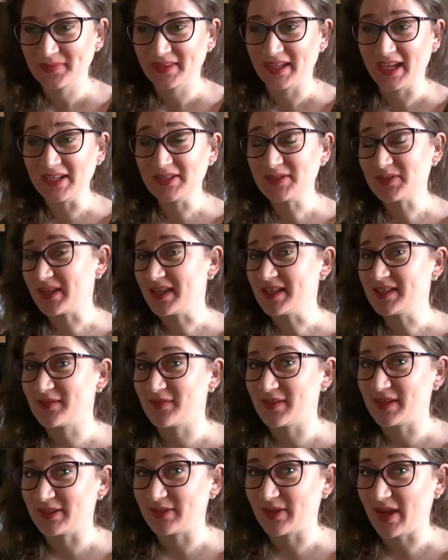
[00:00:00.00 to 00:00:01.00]
In today's
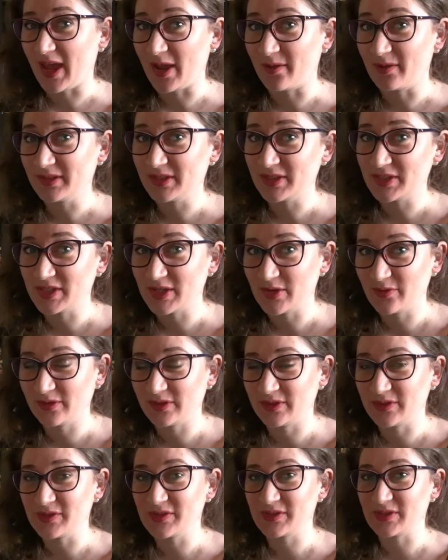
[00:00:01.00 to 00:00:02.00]
video, I want to share
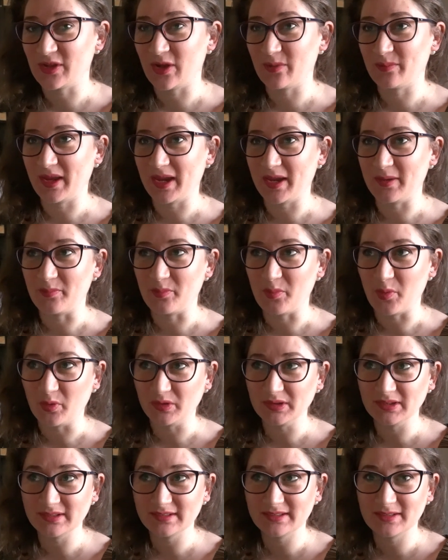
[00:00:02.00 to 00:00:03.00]
with you some
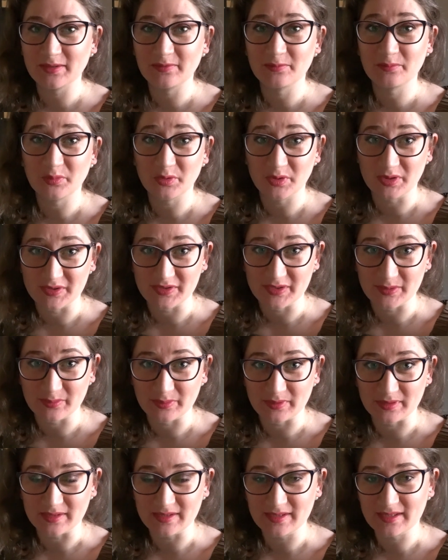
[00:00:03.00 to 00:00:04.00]
important
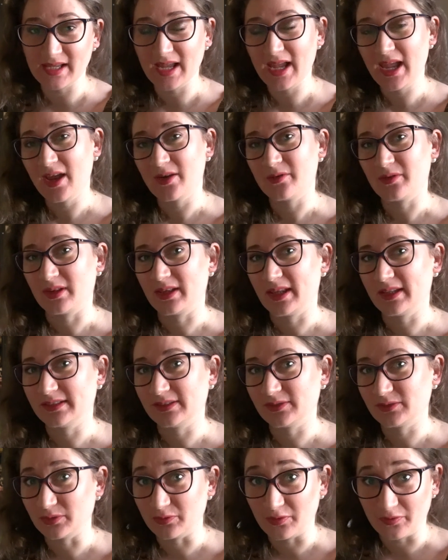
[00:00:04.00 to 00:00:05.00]
principles
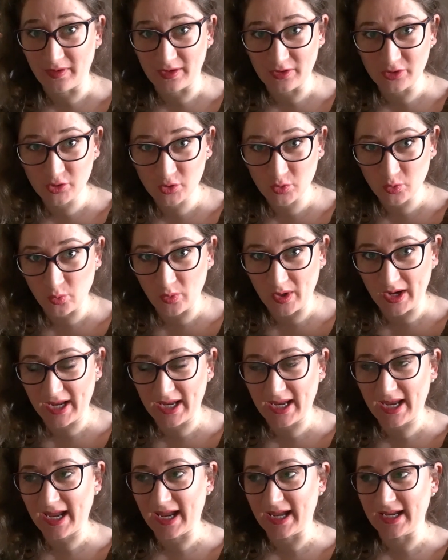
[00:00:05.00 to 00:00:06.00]
related to Feng
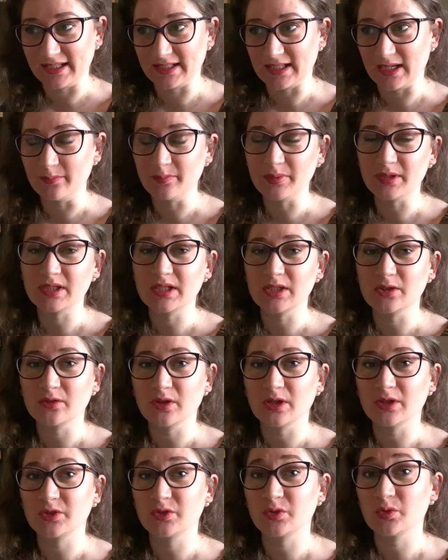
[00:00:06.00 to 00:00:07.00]
Shui and in
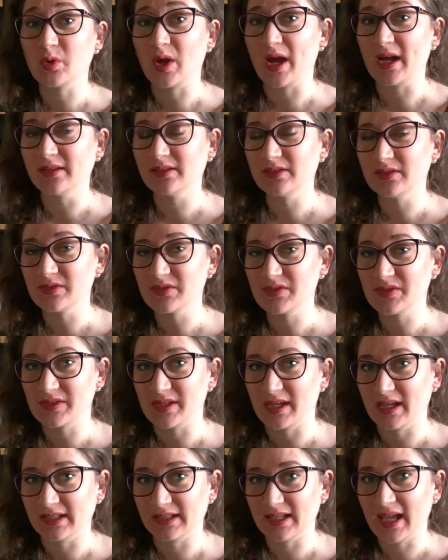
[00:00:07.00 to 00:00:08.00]
particular to
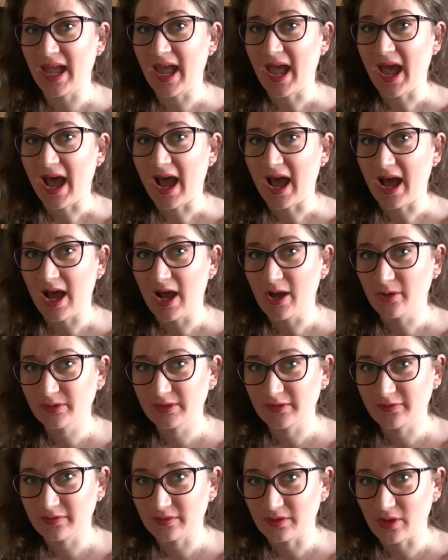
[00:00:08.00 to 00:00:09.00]
understand how
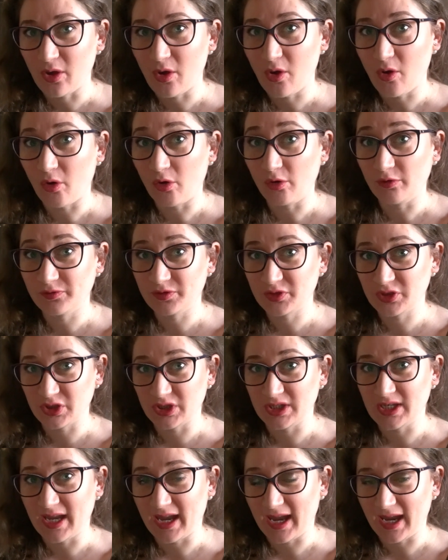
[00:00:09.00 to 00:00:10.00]
the flow of
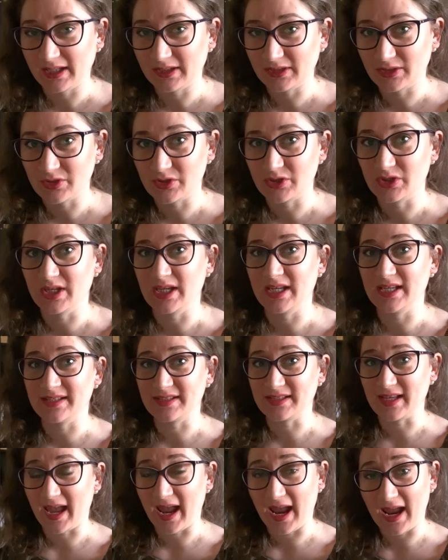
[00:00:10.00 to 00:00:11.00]
Qi energy
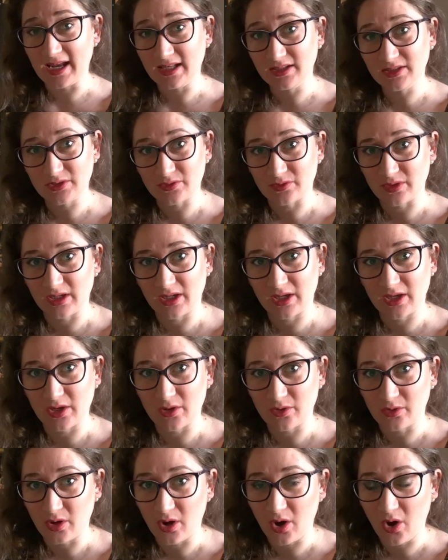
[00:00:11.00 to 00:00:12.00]
is entering
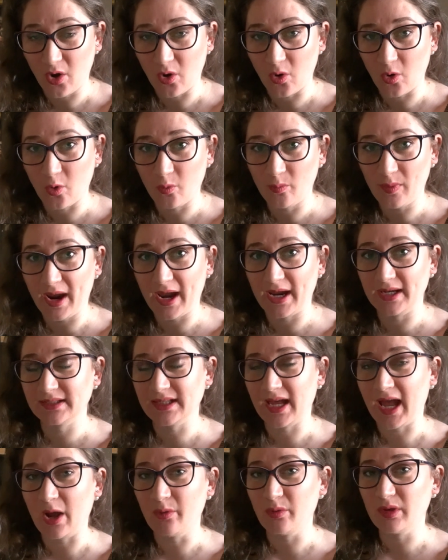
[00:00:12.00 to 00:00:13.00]
your home and
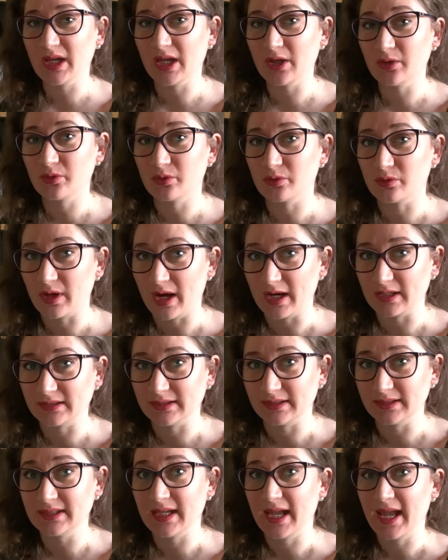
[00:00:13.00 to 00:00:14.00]
how we can correct
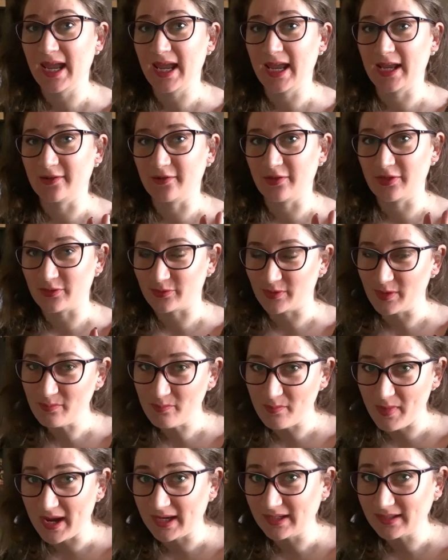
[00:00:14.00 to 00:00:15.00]
it in three
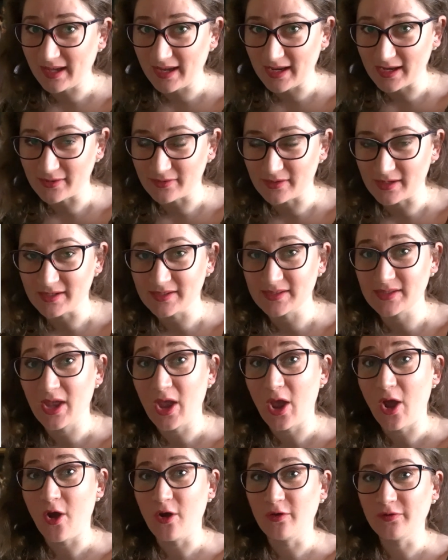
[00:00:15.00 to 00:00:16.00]
main areas
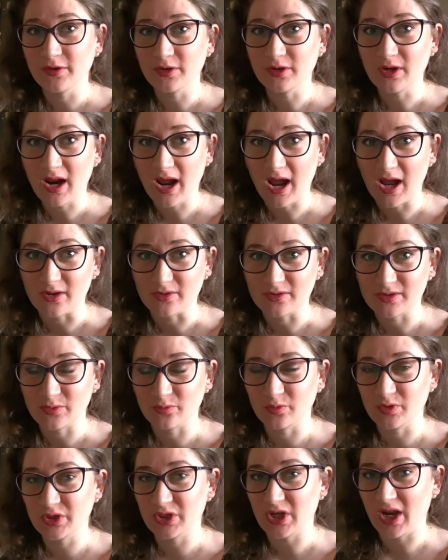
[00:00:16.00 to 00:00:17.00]
of your house,
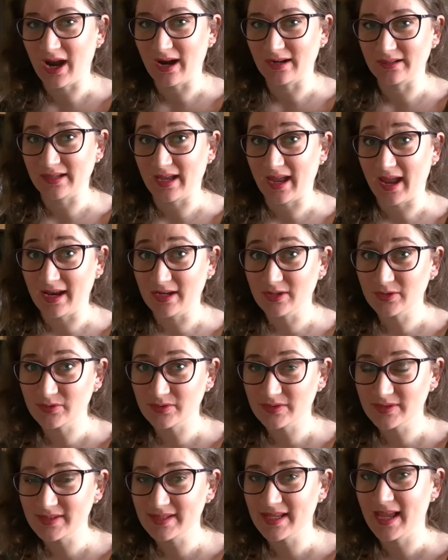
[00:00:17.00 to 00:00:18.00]
which are the
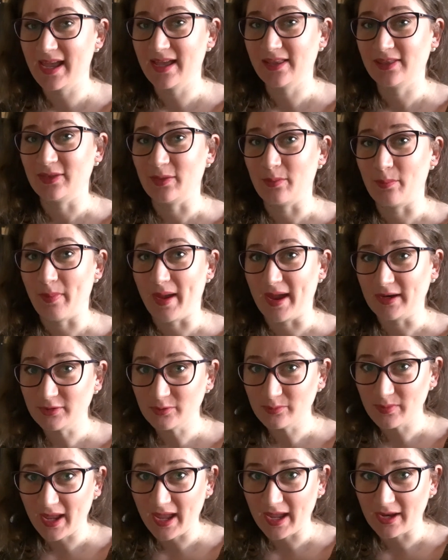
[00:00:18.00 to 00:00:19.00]
entrance, the
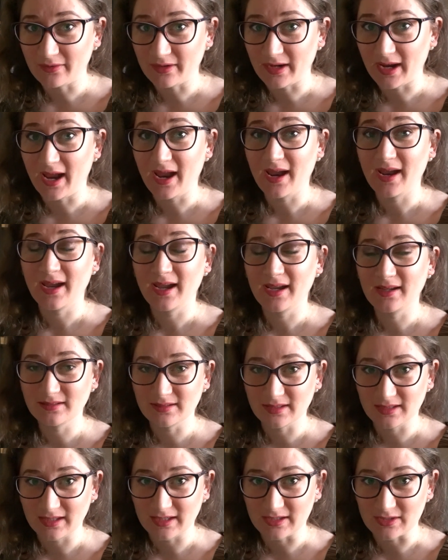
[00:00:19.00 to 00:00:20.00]
bedroom area and
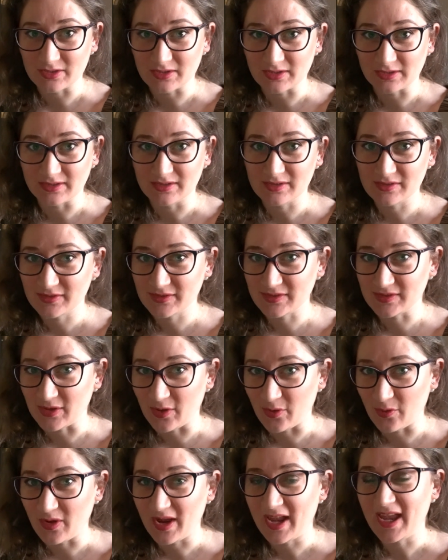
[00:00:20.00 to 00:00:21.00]
the kitchen.
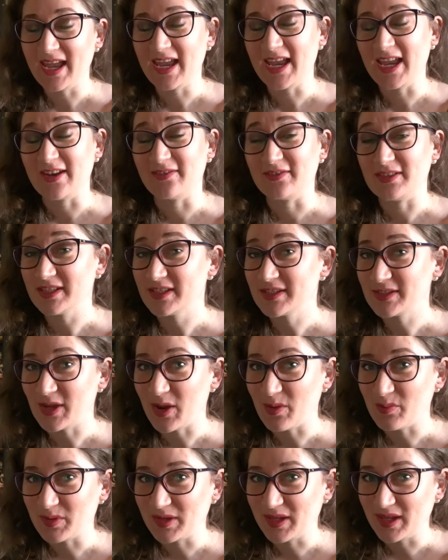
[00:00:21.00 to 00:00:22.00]
So, if this
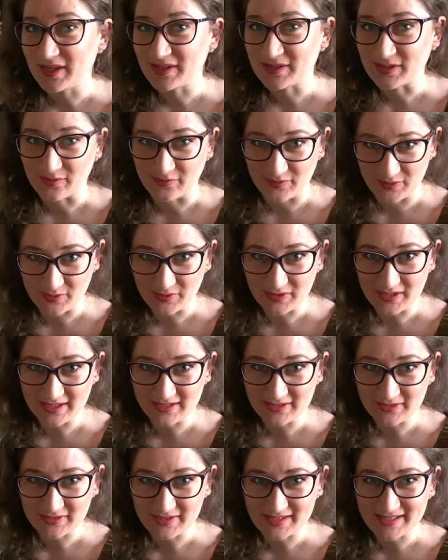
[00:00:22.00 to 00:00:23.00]
topic is of your
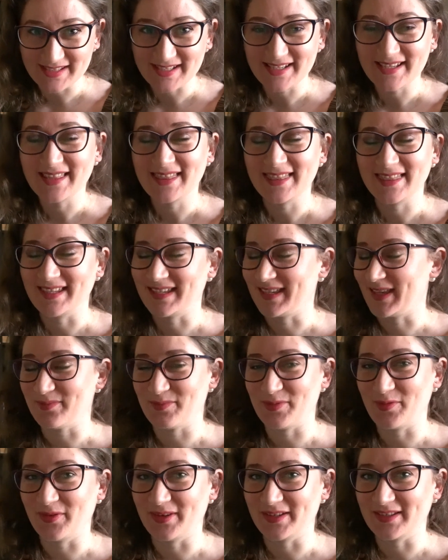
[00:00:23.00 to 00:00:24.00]
interest, then keep
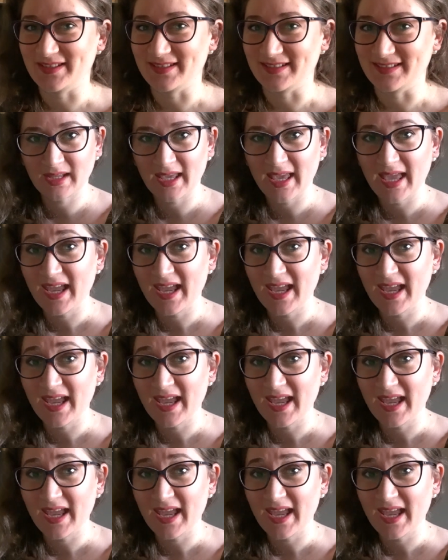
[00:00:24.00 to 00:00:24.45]
on watching.